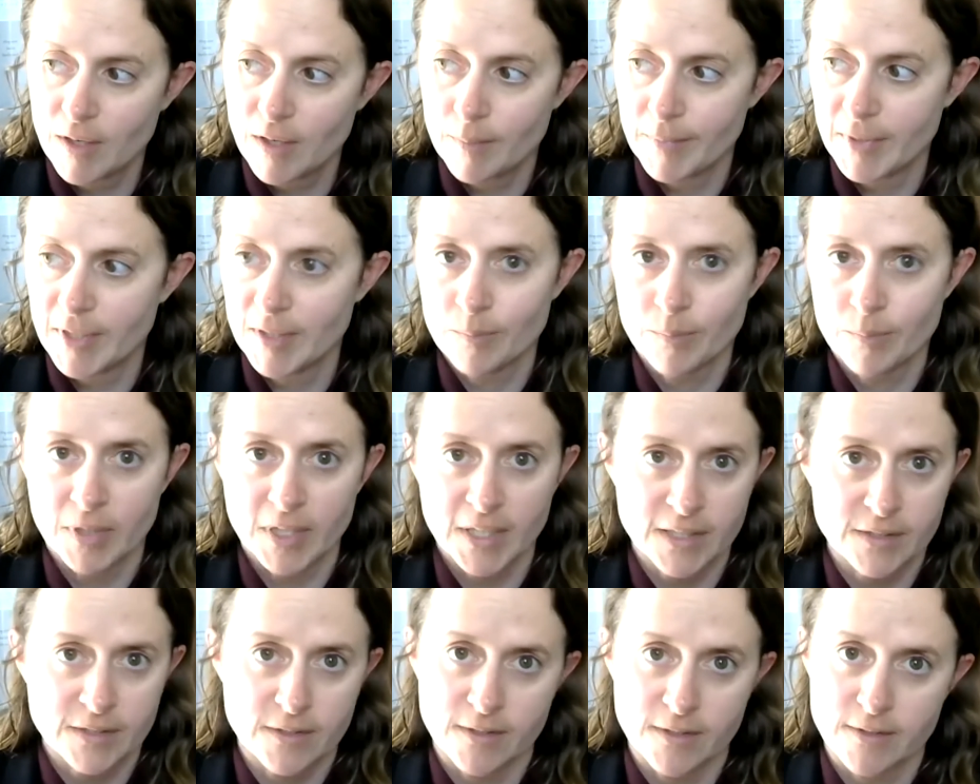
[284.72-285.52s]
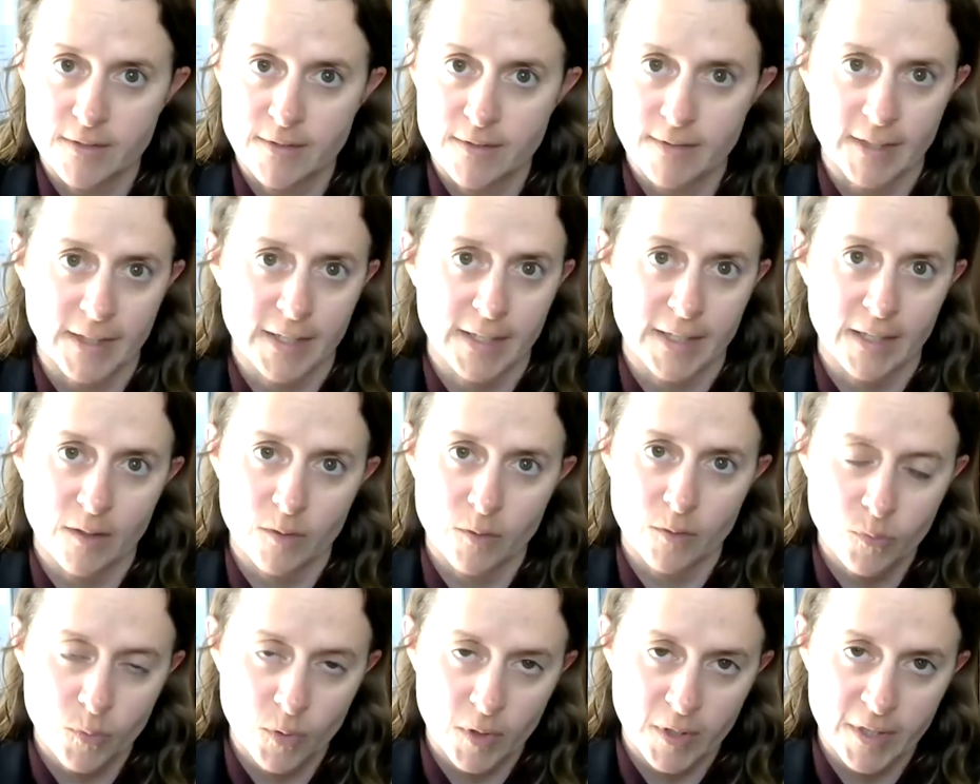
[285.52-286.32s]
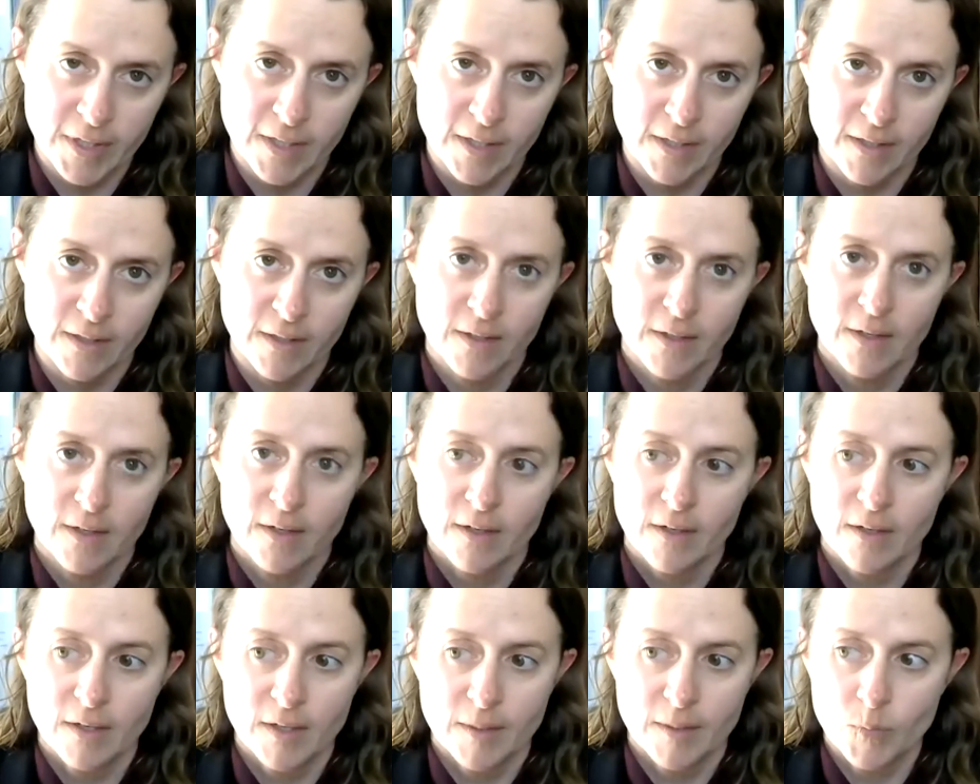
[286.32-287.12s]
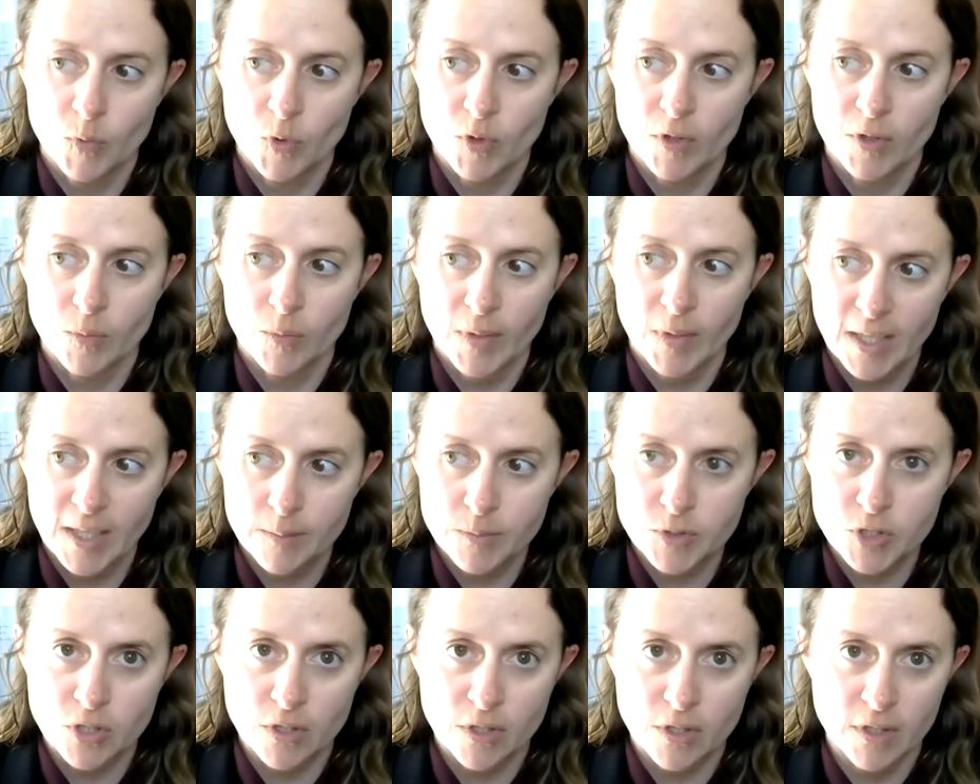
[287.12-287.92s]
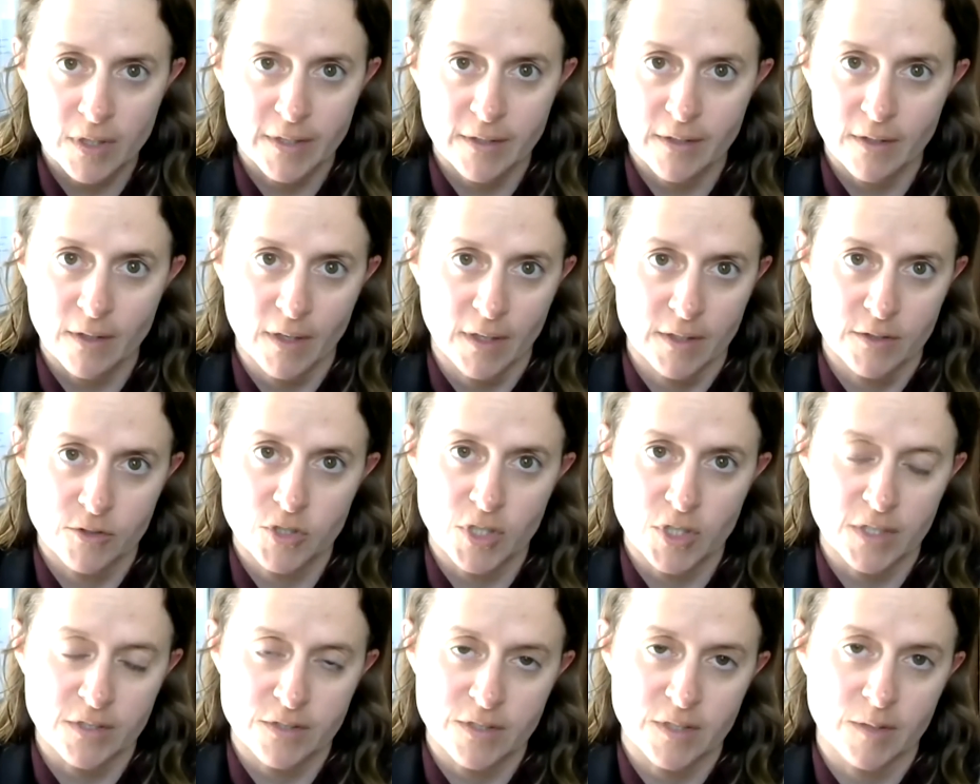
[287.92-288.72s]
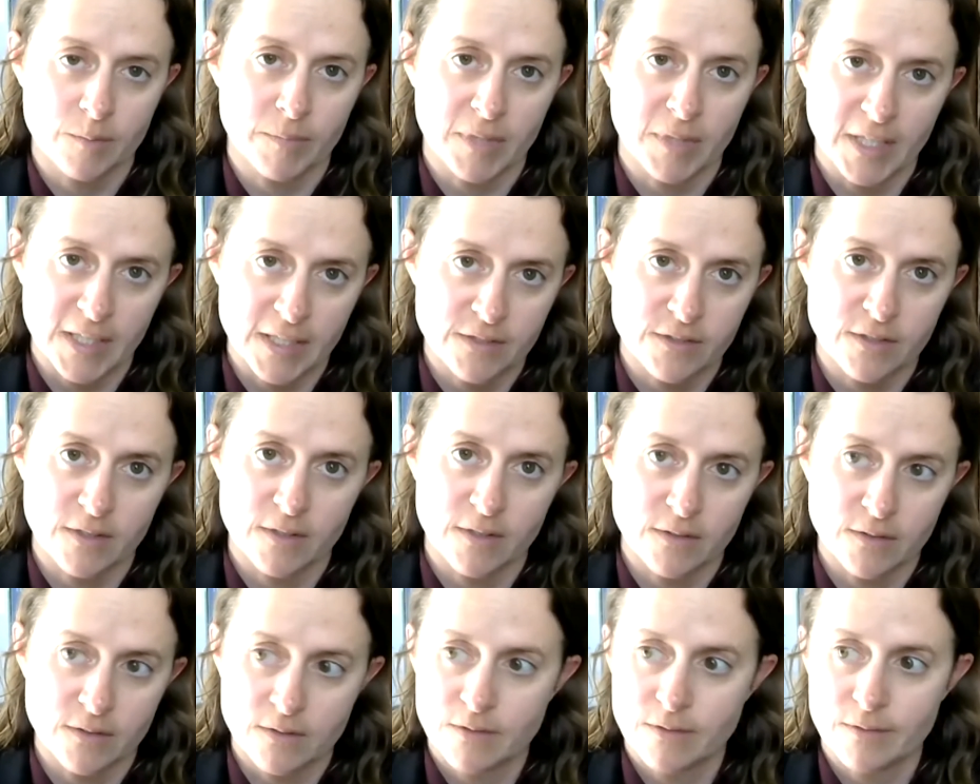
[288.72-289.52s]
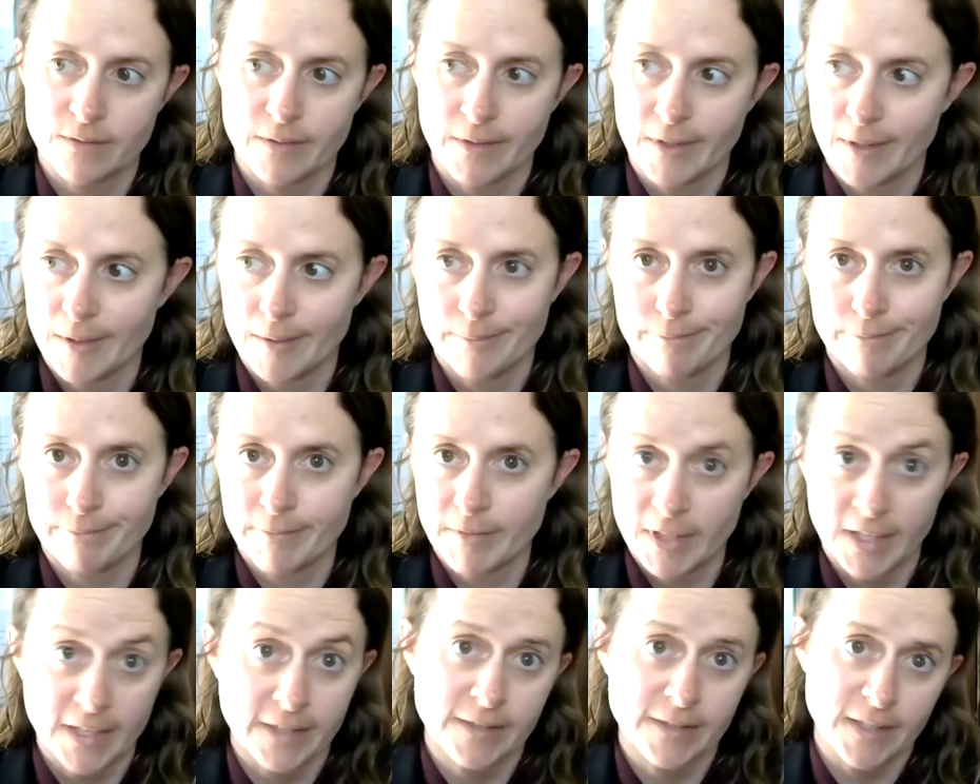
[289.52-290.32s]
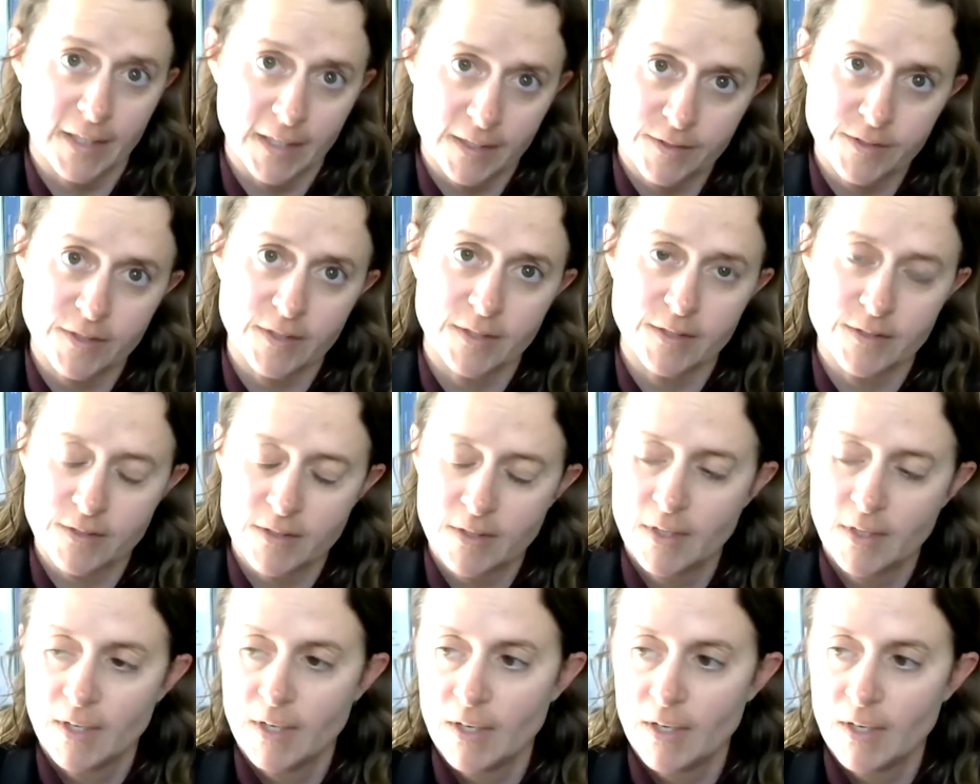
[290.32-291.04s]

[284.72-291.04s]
in places like California or New Hampshire and not just in places like Texas.